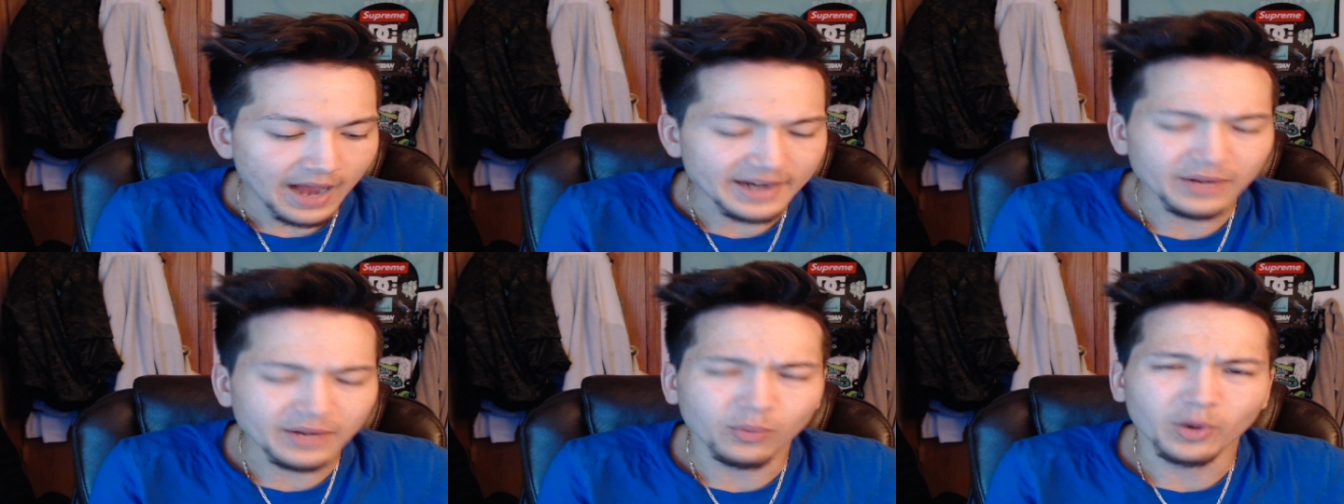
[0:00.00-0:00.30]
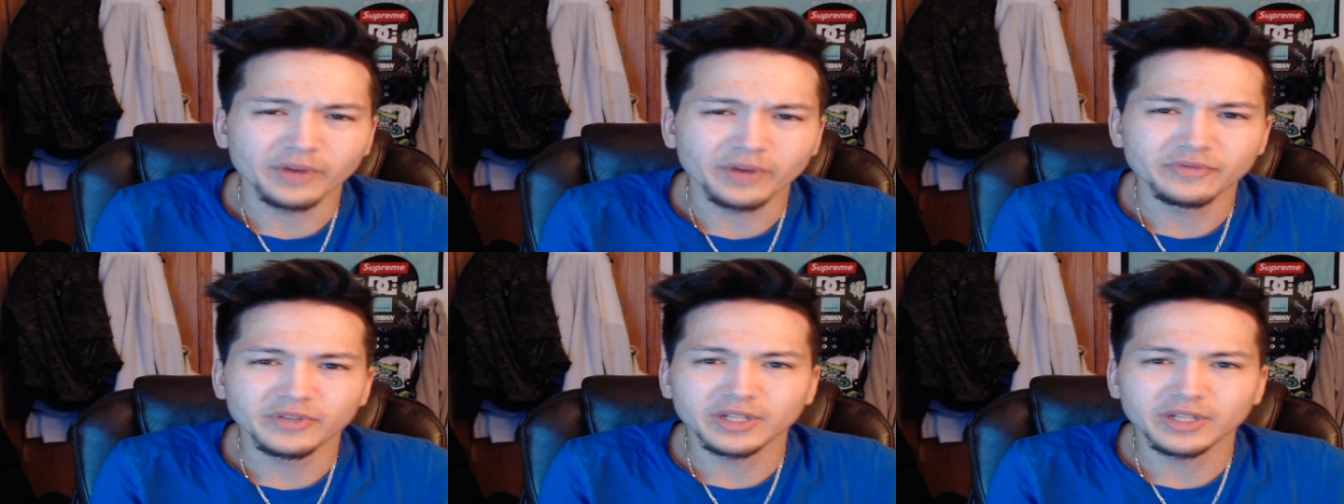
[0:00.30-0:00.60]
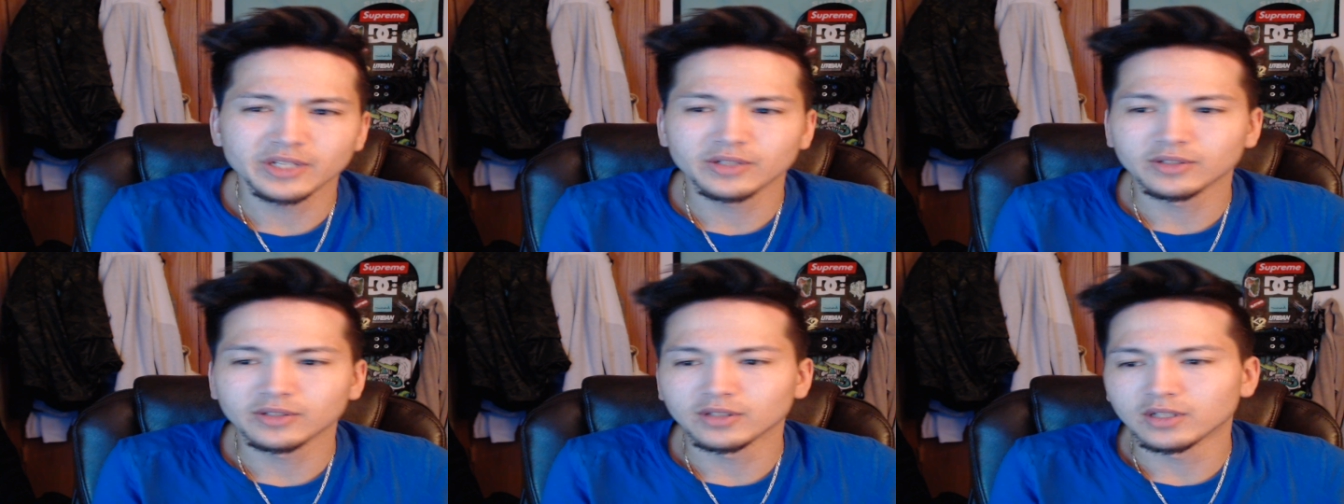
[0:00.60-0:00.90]
I did one
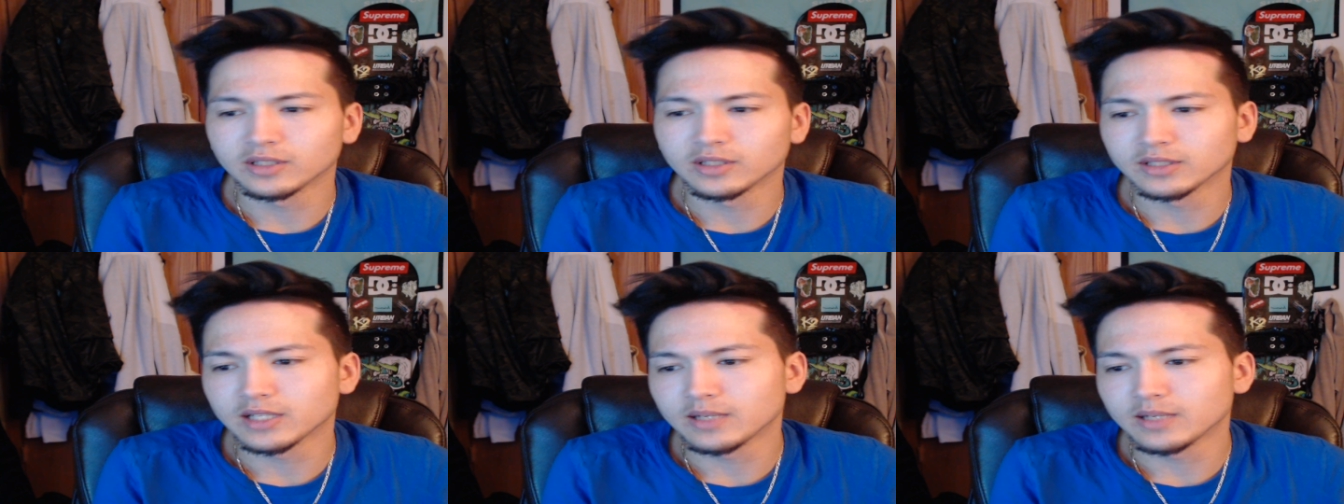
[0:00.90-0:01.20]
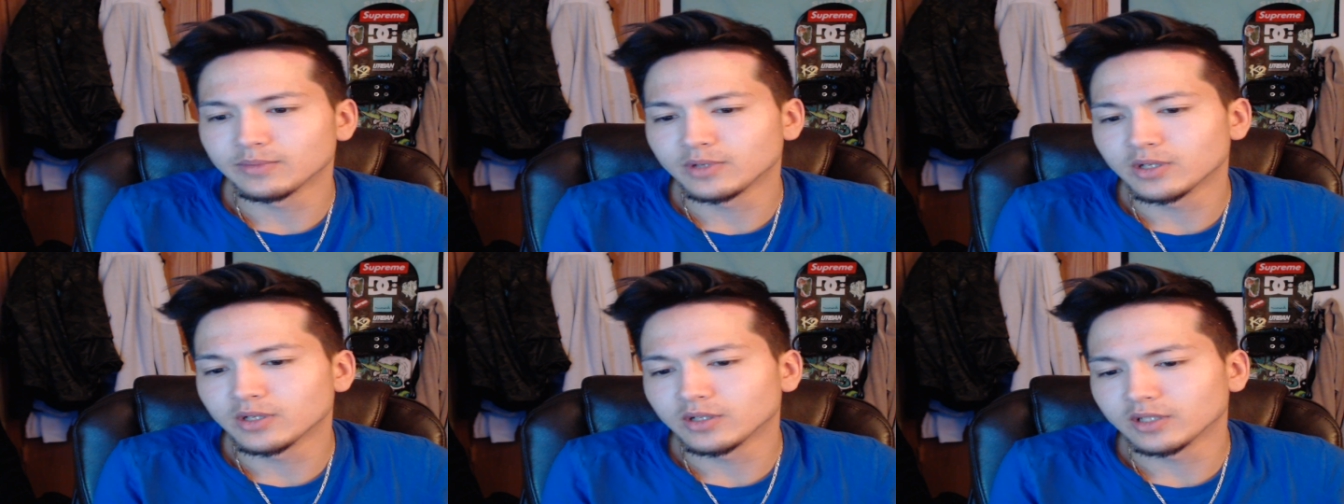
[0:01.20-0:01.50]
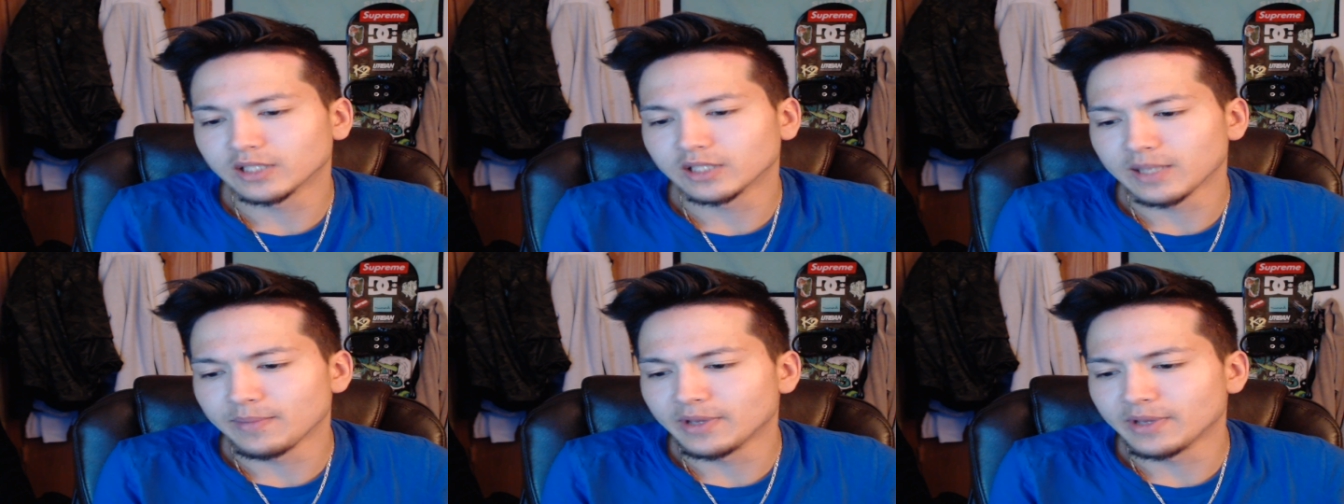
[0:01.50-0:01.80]
video a long time ago
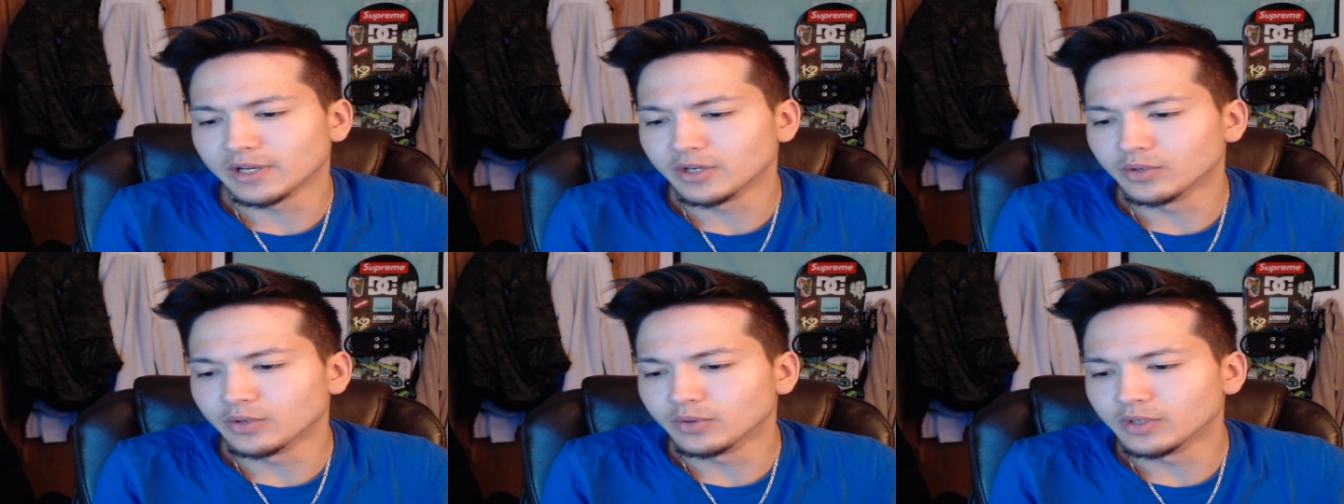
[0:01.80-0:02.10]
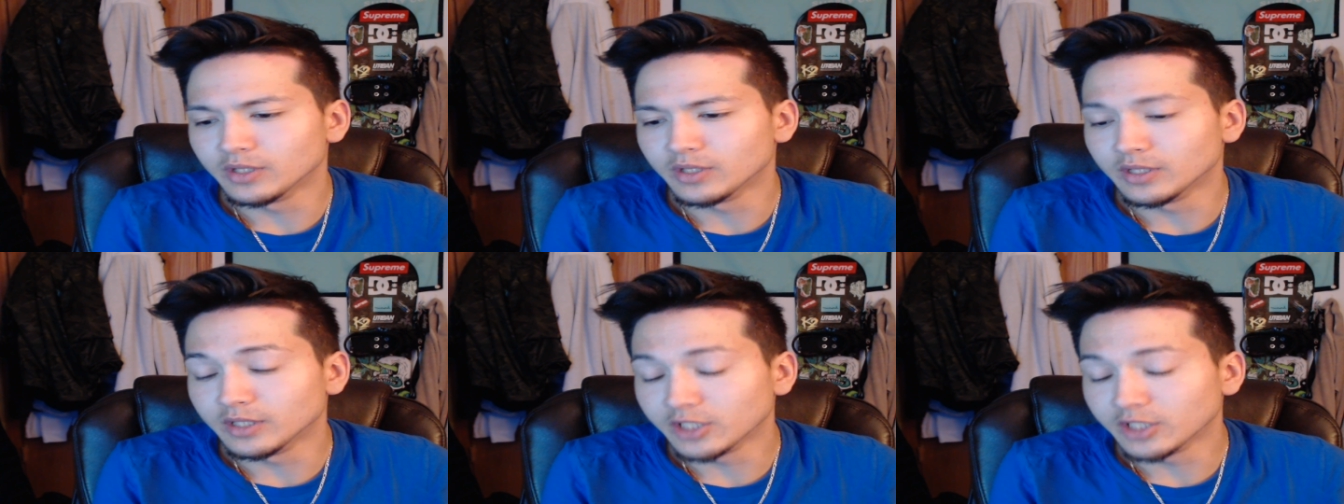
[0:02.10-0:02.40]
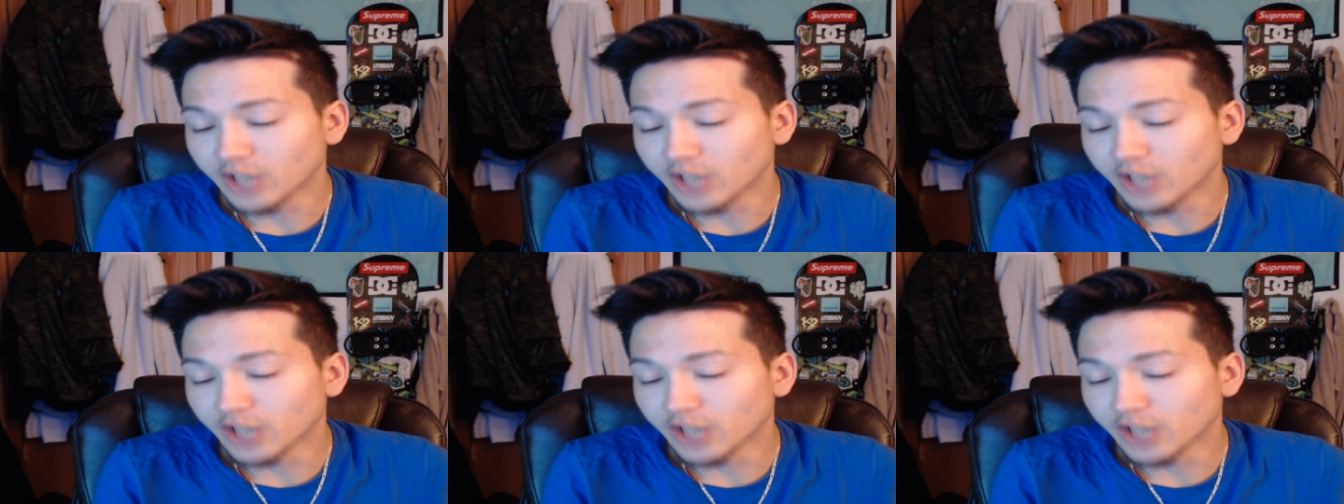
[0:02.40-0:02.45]
because I made a new